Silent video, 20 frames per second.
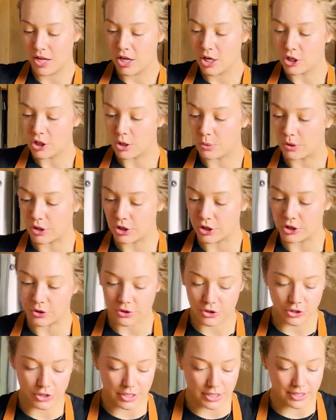So what you're gonna do is
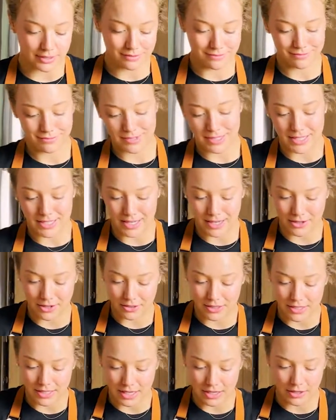you're gonna take all
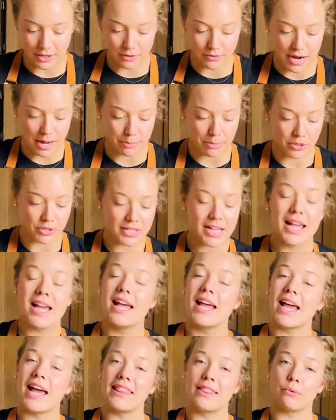these out of their wrappers,
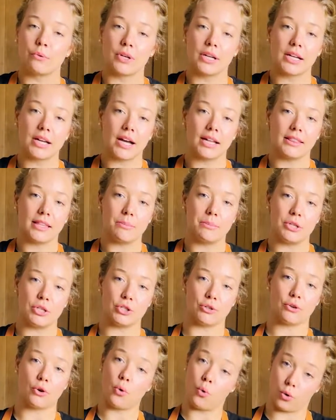and then we're gonna cut them into
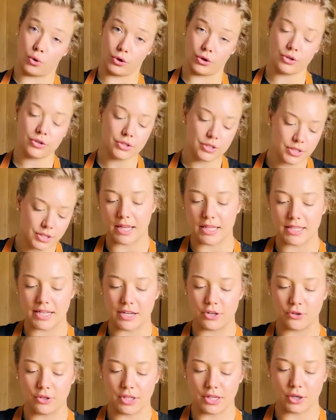quarters. And I
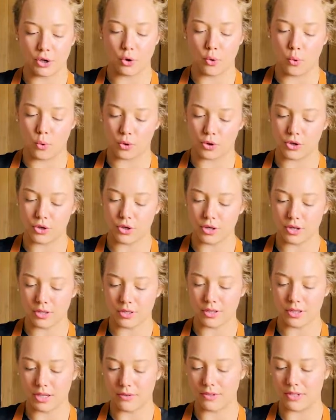know that a quarter
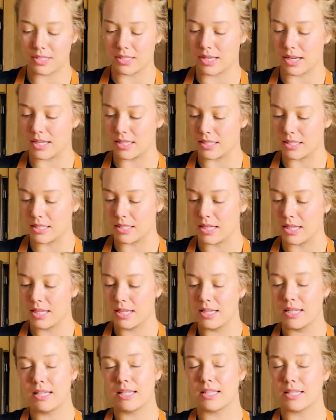of a slice
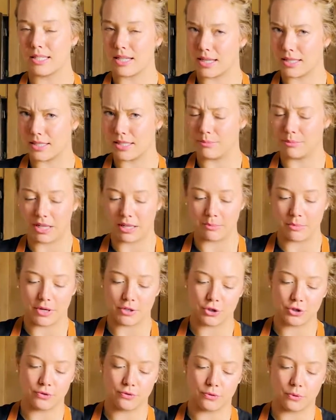does not seem like
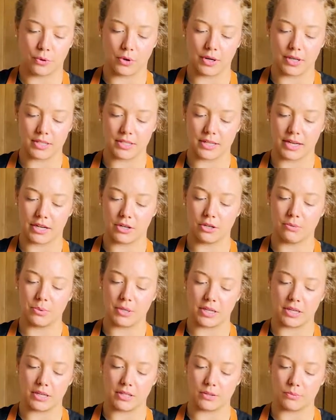much for a slider
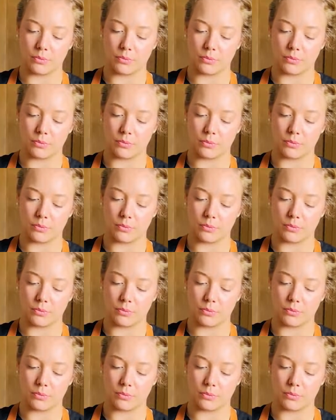because,